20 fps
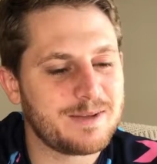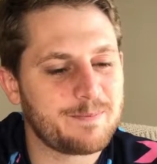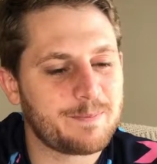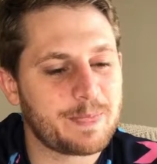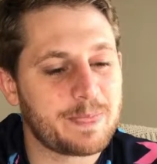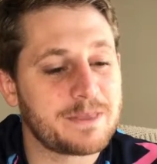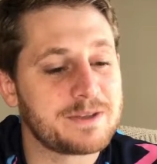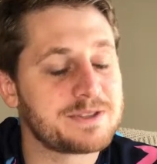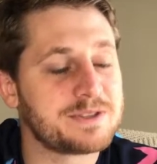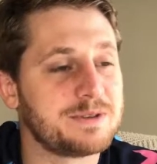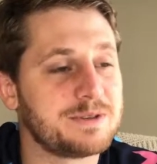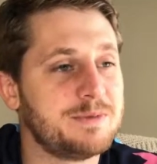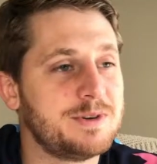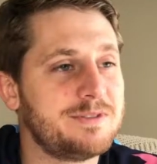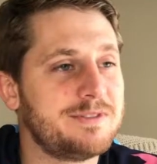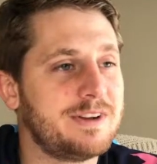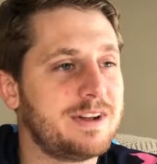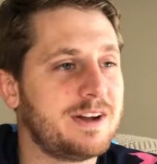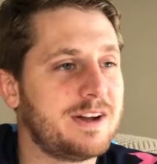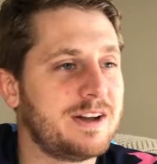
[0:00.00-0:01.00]
So
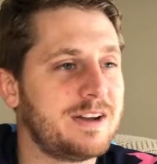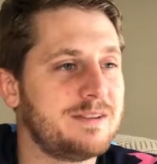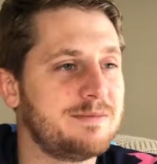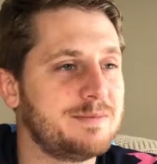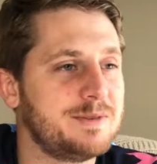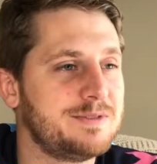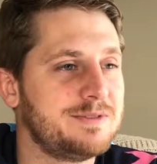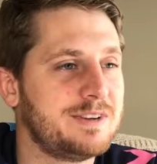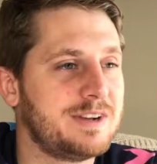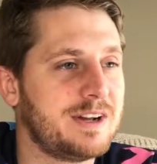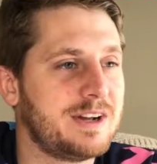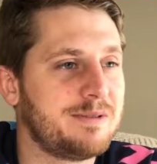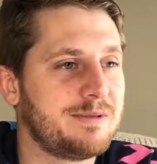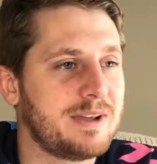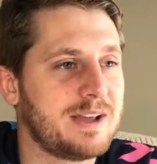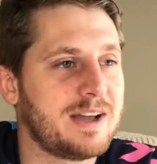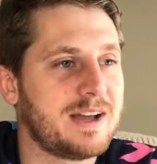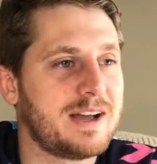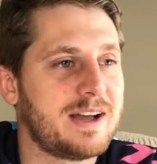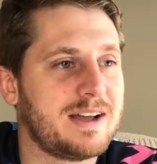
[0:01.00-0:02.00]
moving on, we
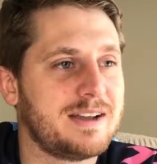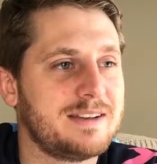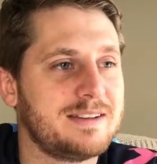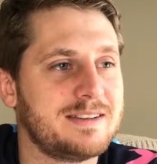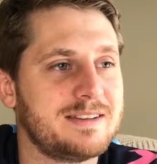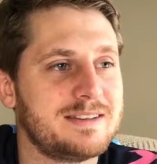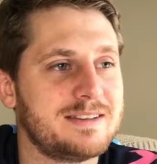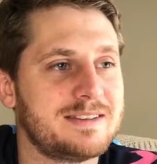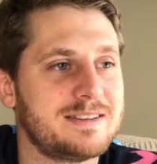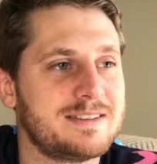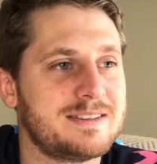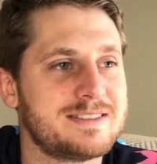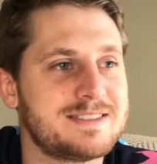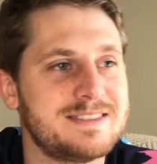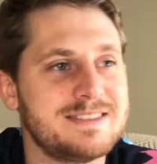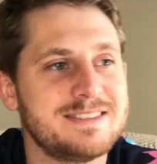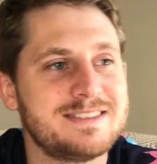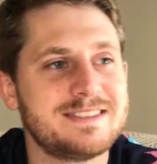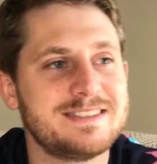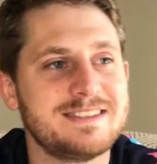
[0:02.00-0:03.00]
got
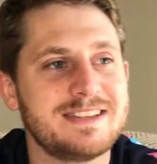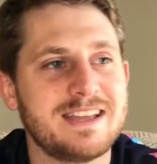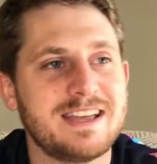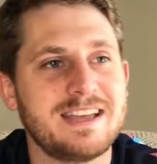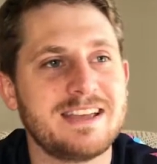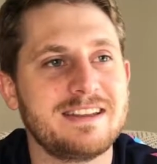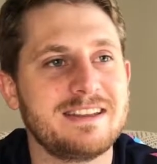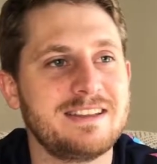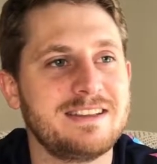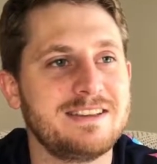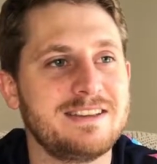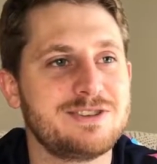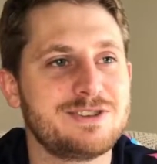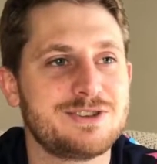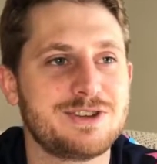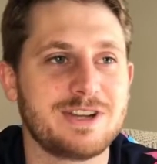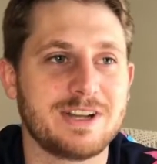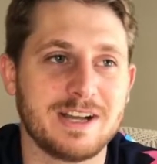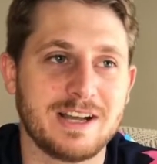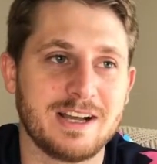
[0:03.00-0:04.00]
Cincinnati,
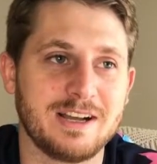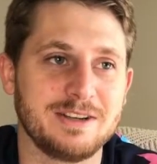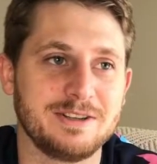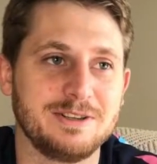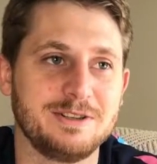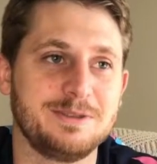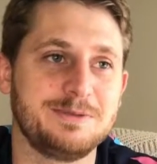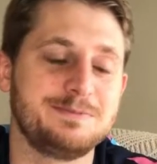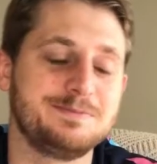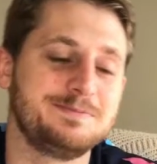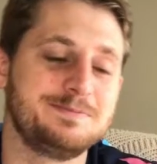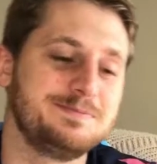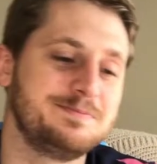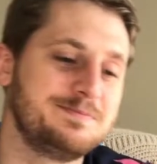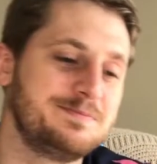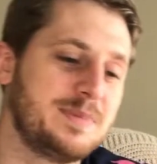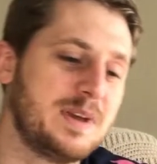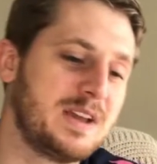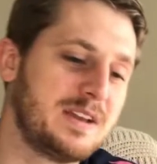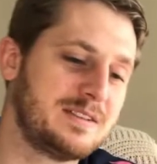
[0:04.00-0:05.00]
Chicago,
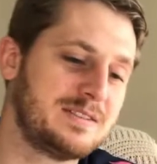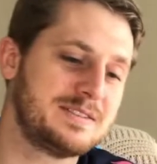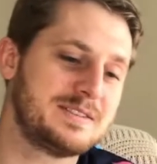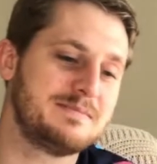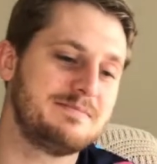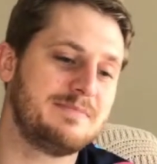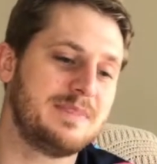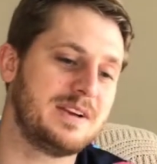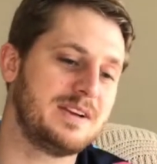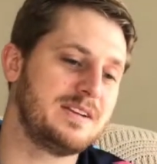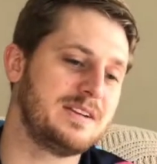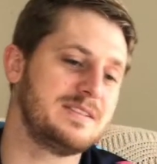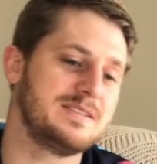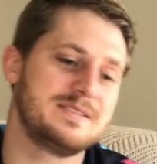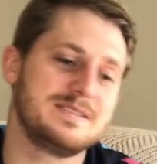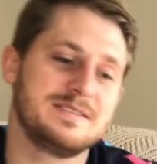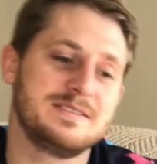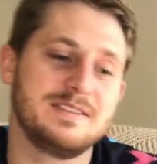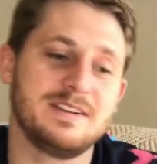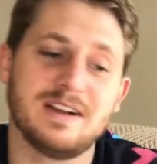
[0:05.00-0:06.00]
Bengals and
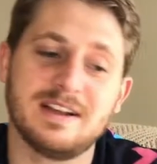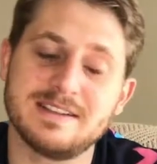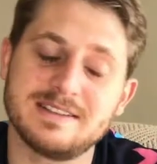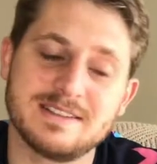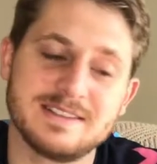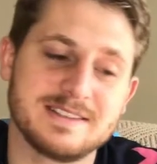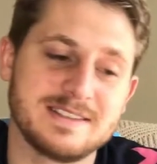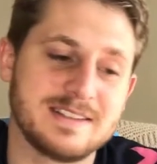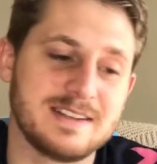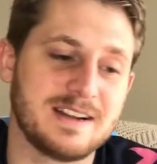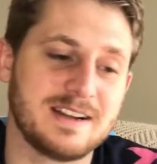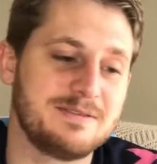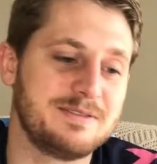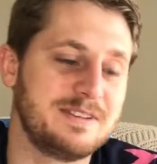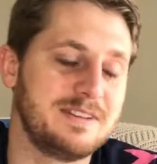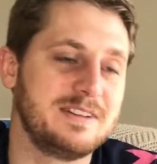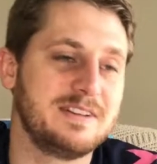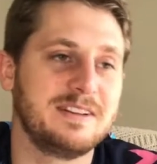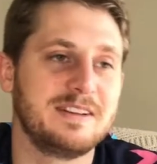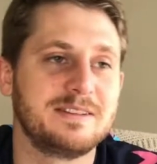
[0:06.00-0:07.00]
Bears. As I said, I
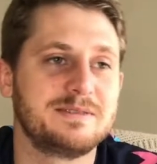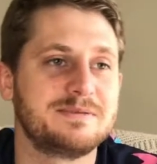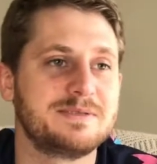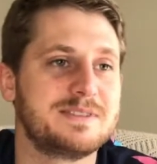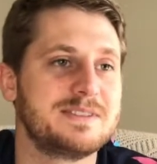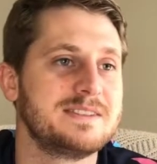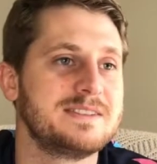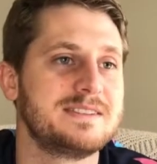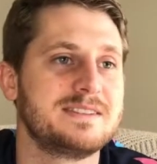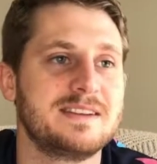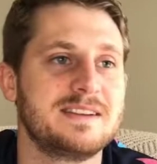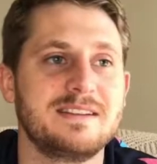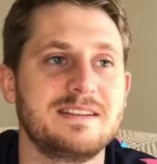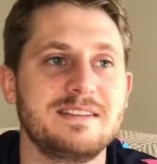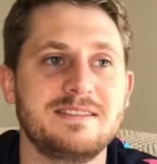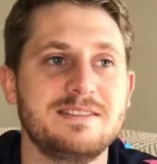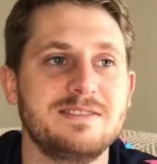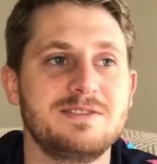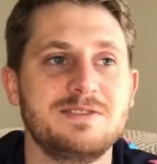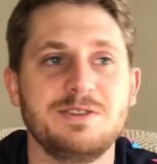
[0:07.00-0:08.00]
really liked what Cincinnati
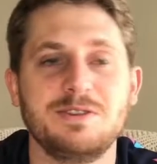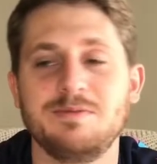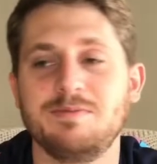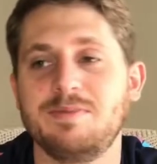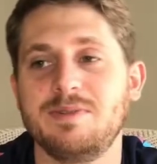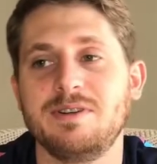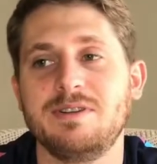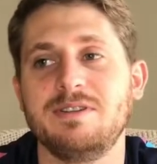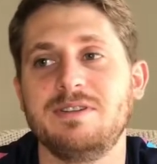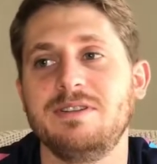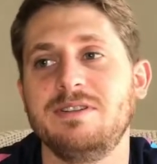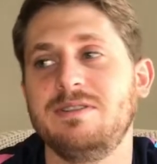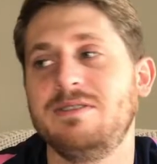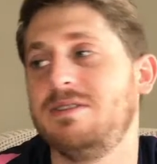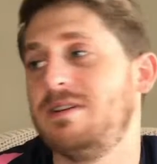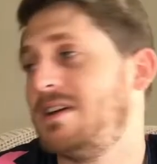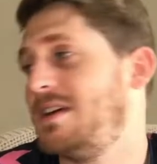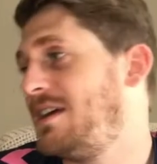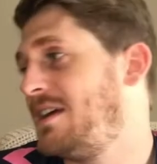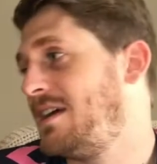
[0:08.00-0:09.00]
did. Joe Burrow.
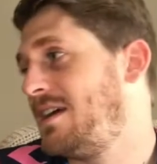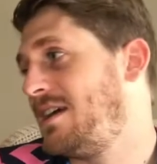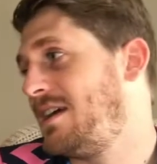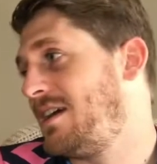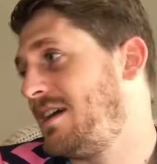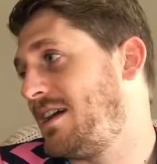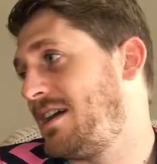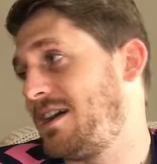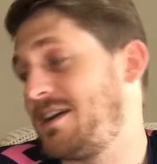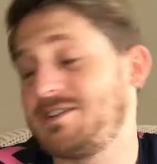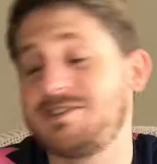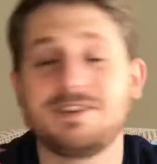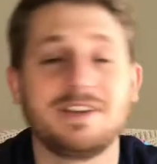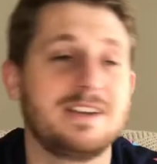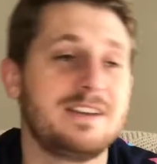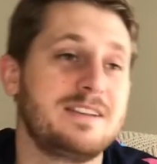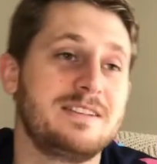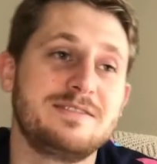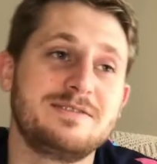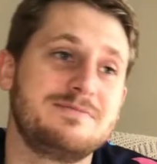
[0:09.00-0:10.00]

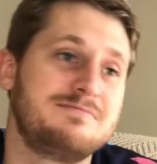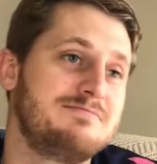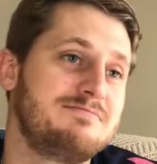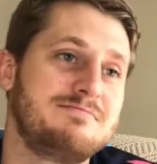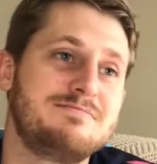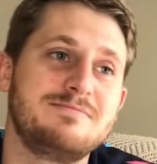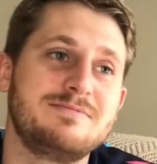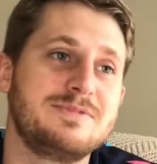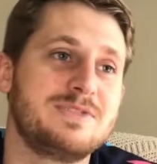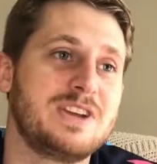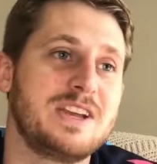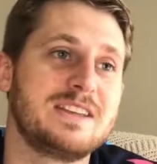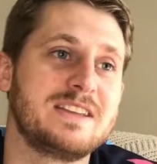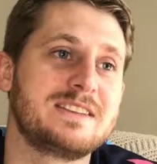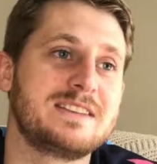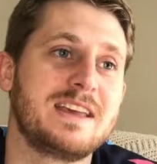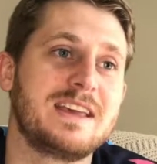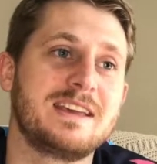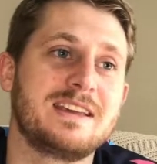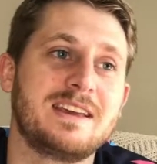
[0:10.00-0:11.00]
Chase
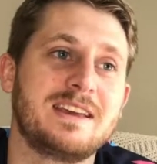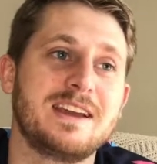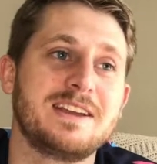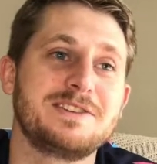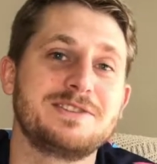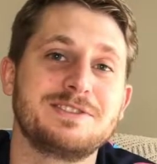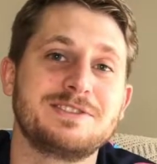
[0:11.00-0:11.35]
can't catch.